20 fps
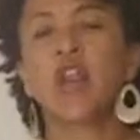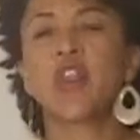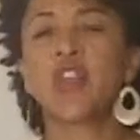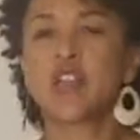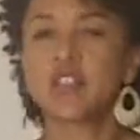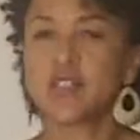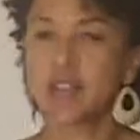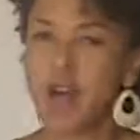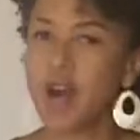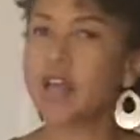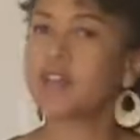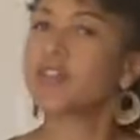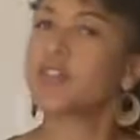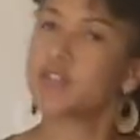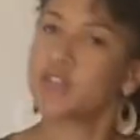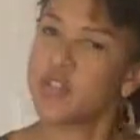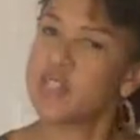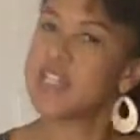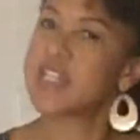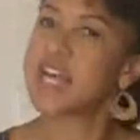the
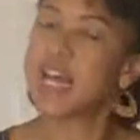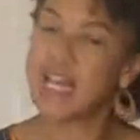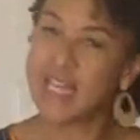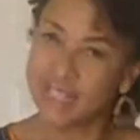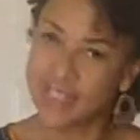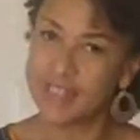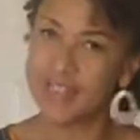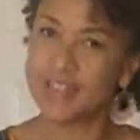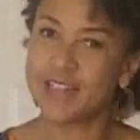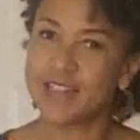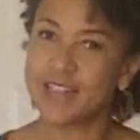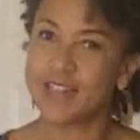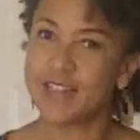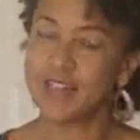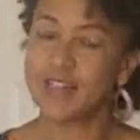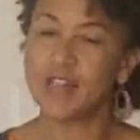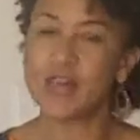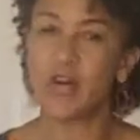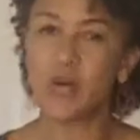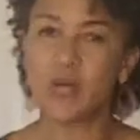doctor said,
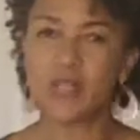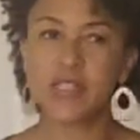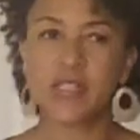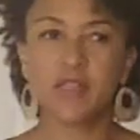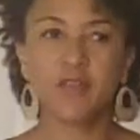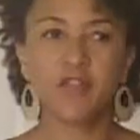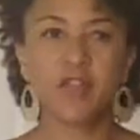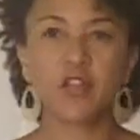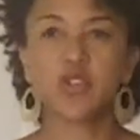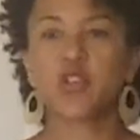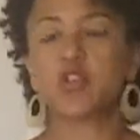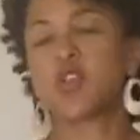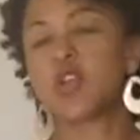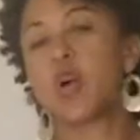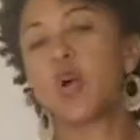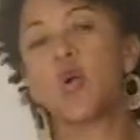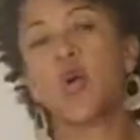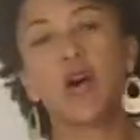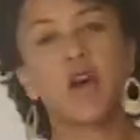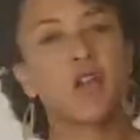you know, as if there's
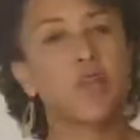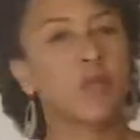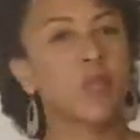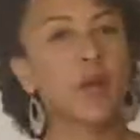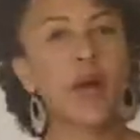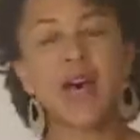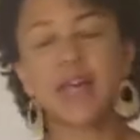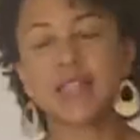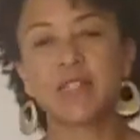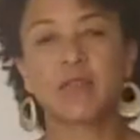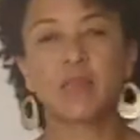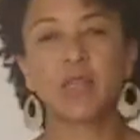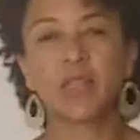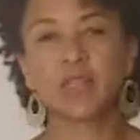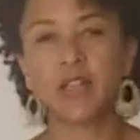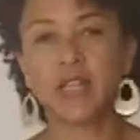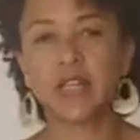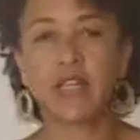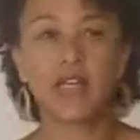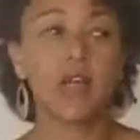no other
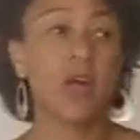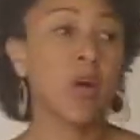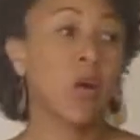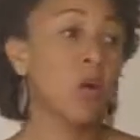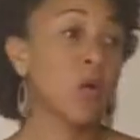possibility.